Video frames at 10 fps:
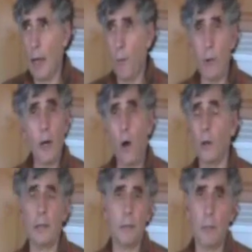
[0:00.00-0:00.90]
We all
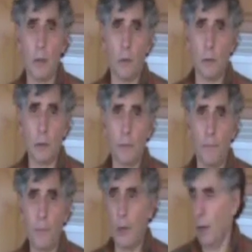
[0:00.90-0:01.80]
need minerals.
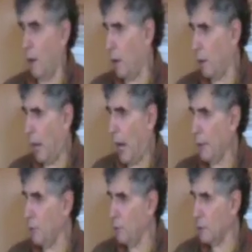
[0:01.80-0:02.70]
I
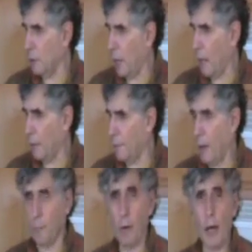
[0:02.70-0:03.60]
use a lot of
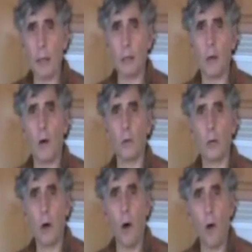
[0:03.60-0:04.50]
a product called
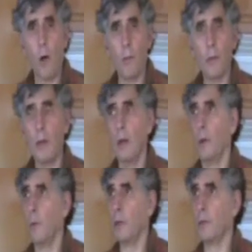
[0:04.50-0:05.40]
Calm,
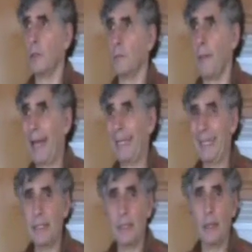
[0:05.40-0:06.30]
which is
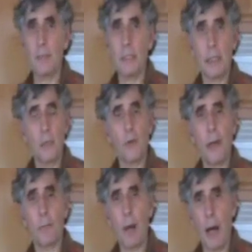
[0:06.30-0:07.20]
magnesium
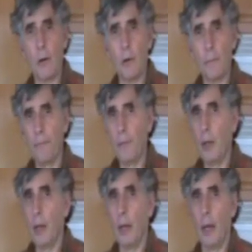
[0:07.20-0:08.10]
citrate powder,
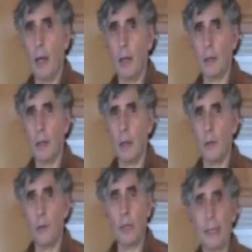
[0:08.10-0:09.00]
and
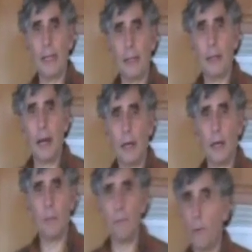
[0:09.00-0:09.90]
you can get that
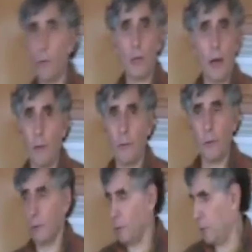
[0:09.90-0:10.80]
at most health
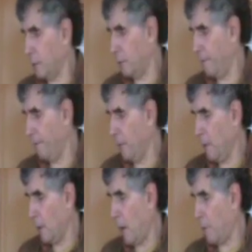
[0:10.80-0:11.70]
food stores.
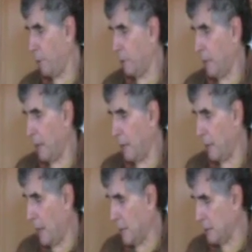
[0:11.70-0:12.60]
I'll put that in.
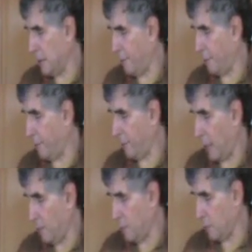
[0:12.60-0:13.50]
It has different
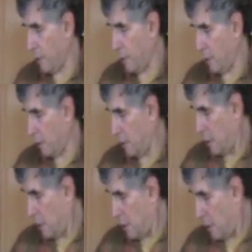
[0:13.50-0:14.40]
flavors with it.
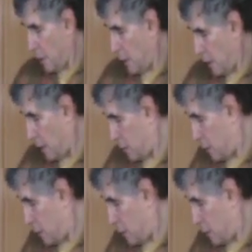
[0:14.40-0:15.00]
And